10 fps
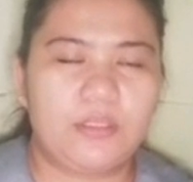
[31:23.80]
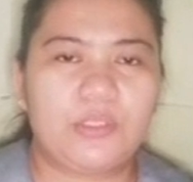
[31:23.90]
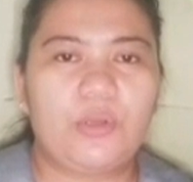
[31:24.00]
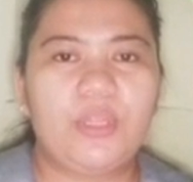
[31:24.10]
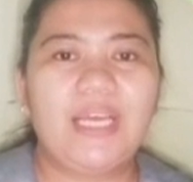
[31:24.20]

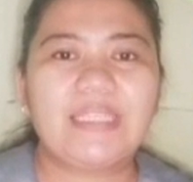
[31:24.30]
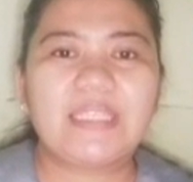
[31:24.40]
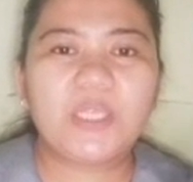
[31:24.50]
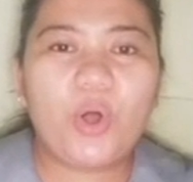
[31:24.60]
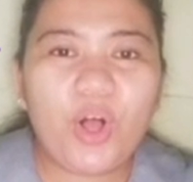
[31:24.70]
So
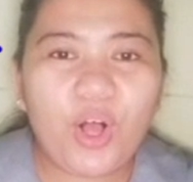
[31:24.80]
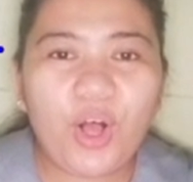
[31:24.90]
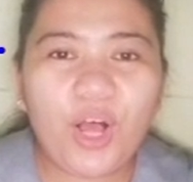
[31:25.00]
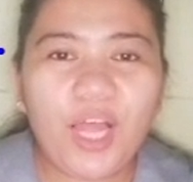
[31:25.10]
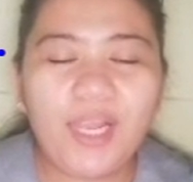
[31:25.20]
that's
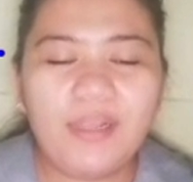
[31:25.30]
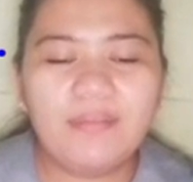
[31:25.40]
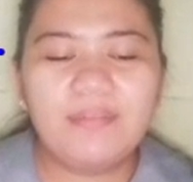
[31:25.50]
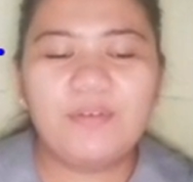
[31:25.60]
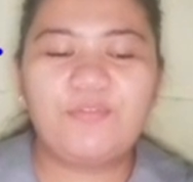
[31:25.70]
all
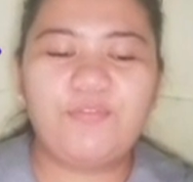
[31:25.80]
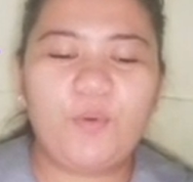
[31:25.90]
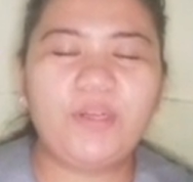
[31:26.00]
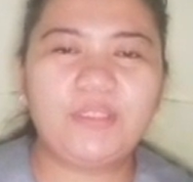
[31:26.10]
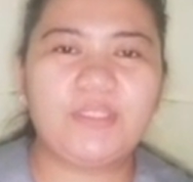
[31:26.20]

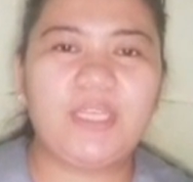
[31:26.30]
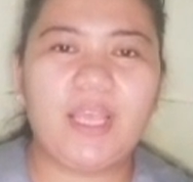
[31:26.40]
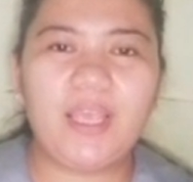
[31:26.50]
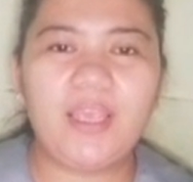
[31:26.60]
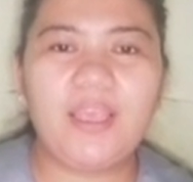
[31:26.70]
for
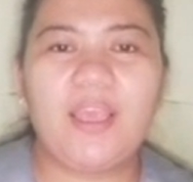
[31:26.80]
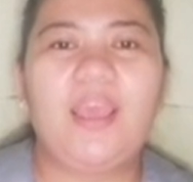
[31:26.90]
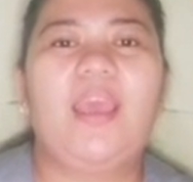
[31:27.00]
today.